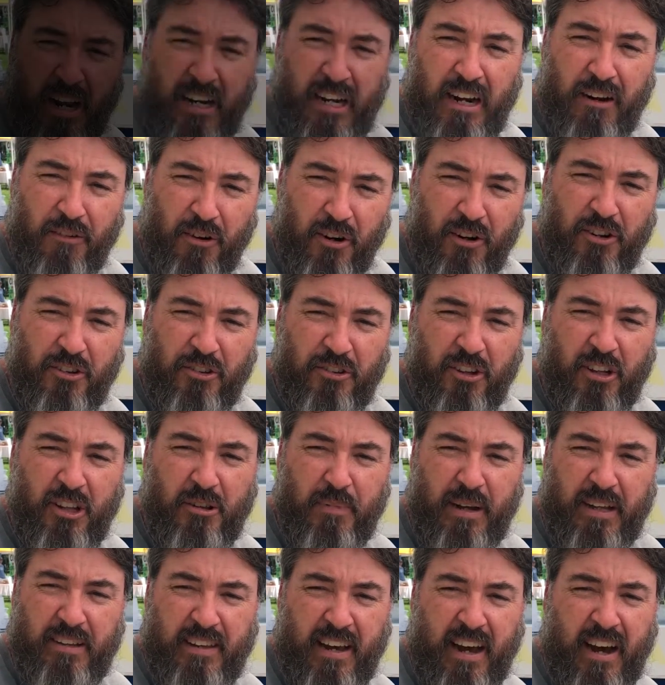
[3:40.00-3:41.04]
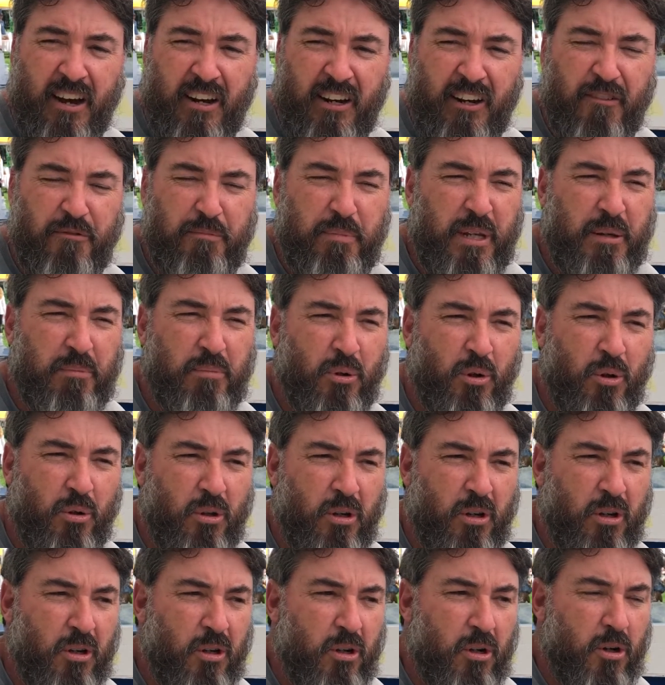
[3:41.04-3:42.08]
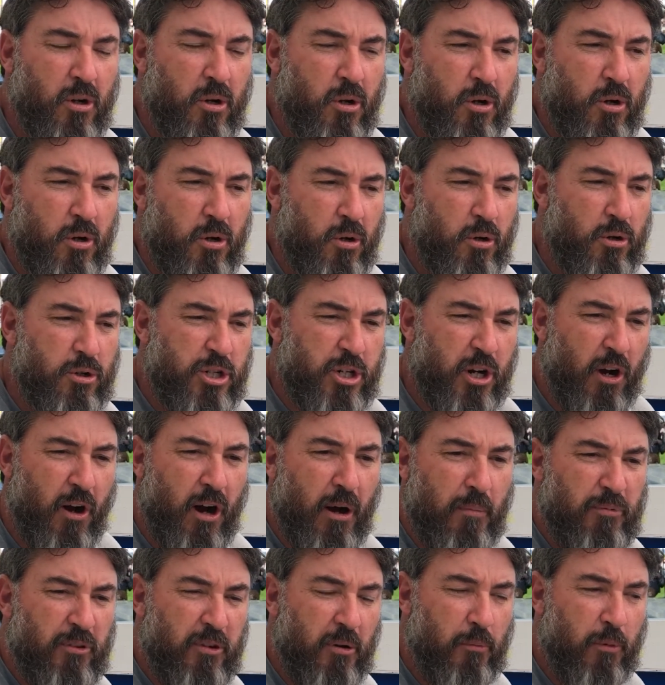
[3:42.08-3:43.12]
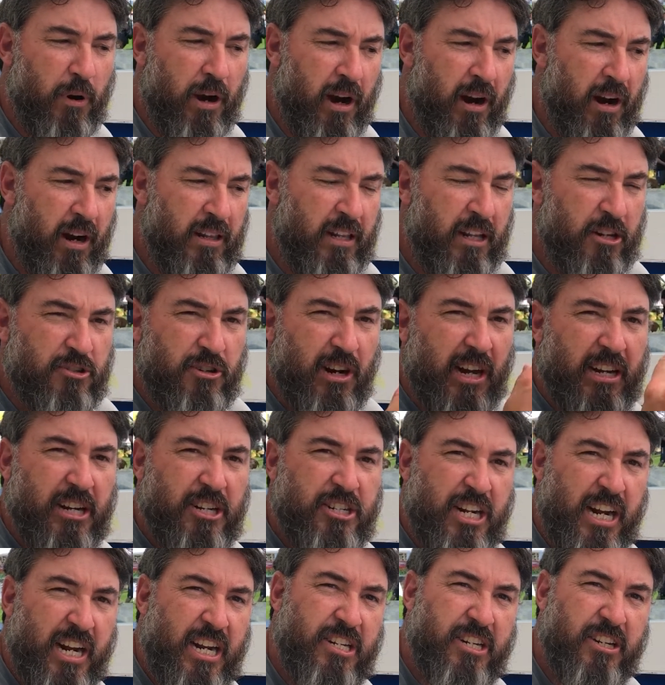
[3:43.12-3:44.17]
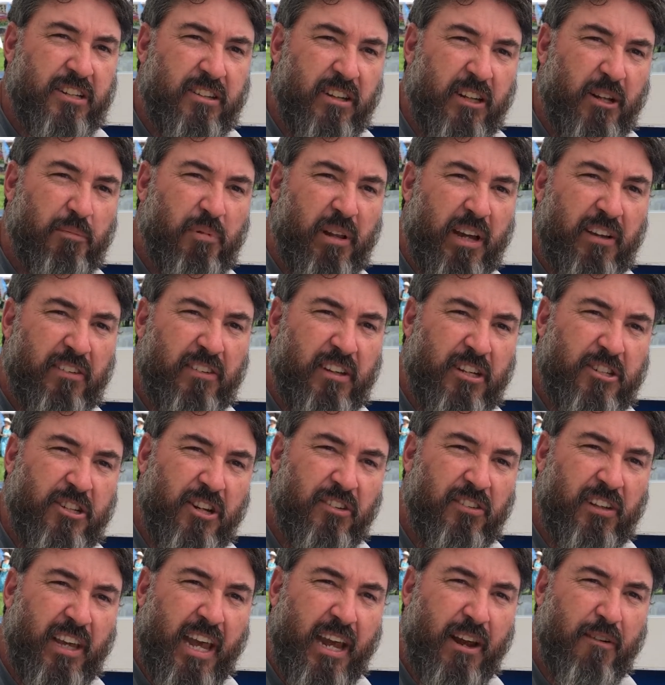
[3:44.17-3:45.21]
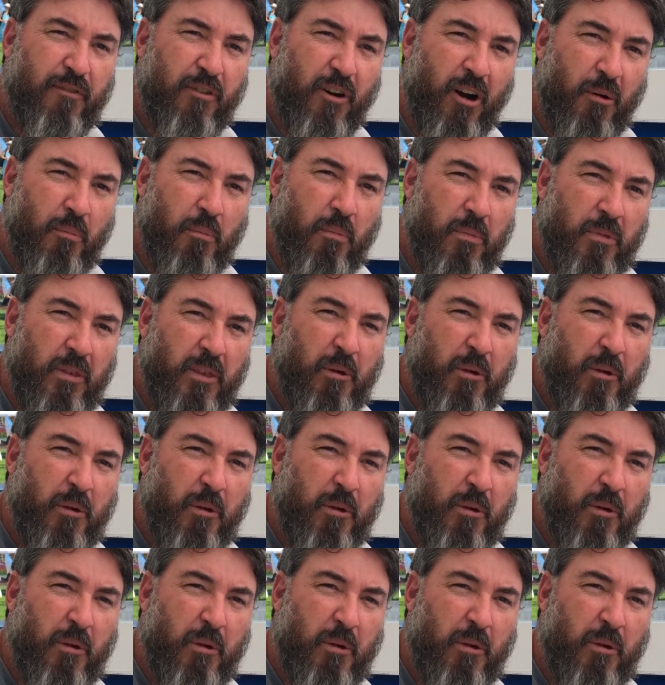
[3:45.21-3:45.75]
never understood the mentality of people who show up somewhere and then try to change it to the place they just came from.